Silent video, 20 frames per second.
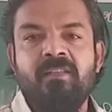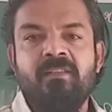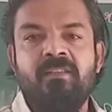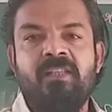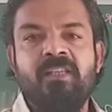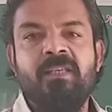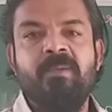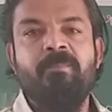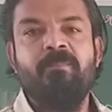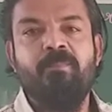
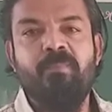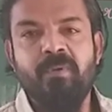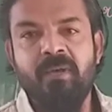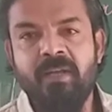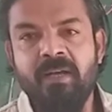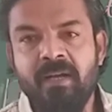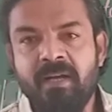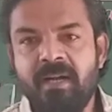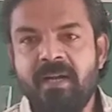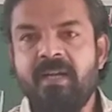the
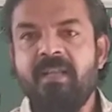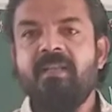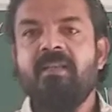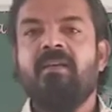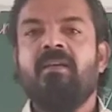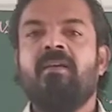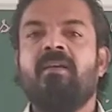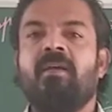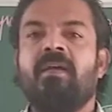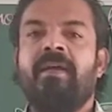
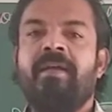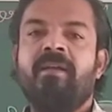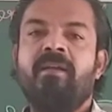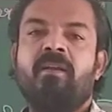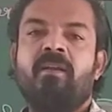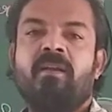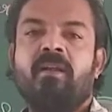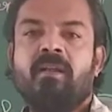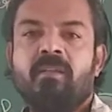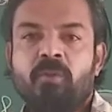blood
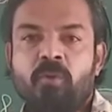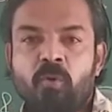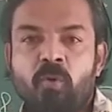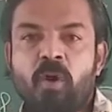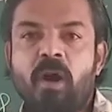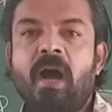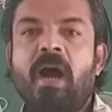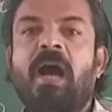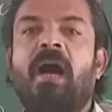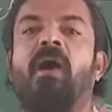and
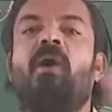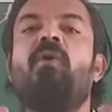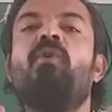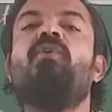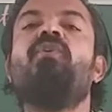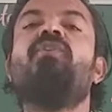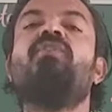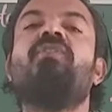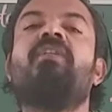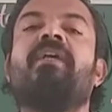throw
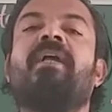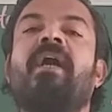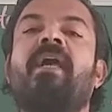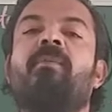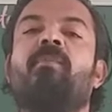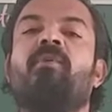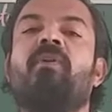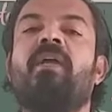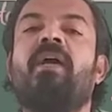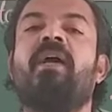out the
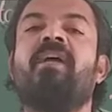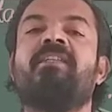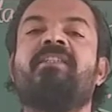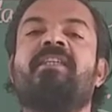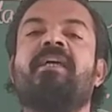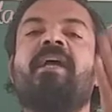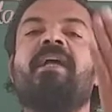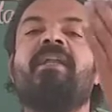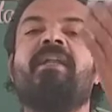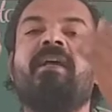carbon
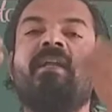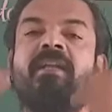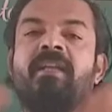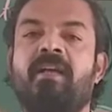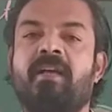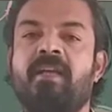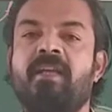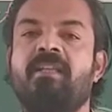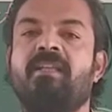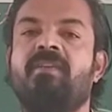dioxide,
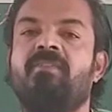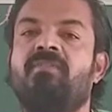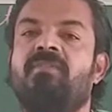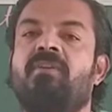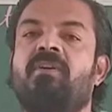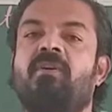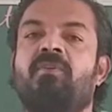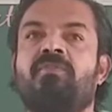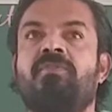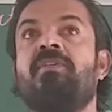and again gives
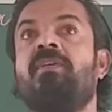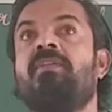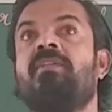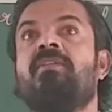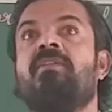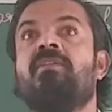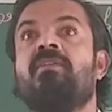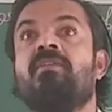the oxygen.